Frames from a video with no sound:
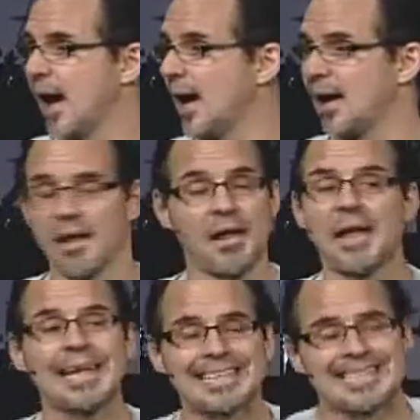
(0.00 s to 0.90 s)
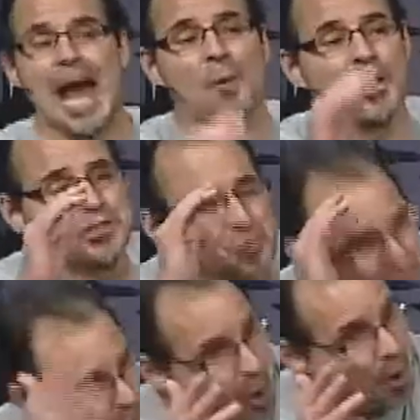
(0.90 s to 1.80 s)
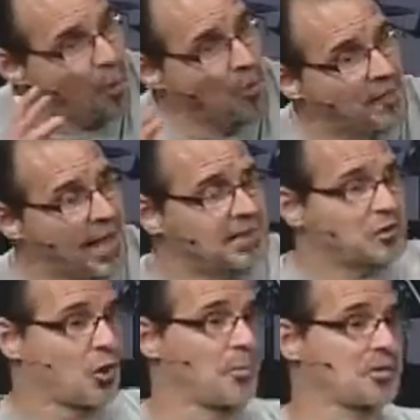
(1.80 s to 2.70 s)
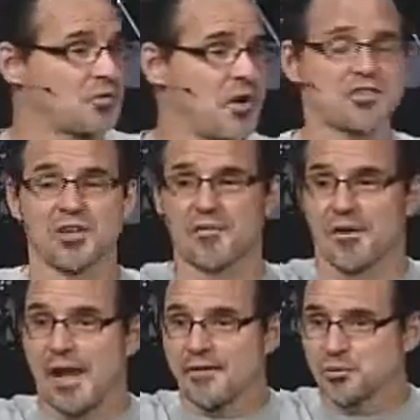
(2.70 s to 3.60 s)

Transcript: It's not what you know that determines the direction of your life.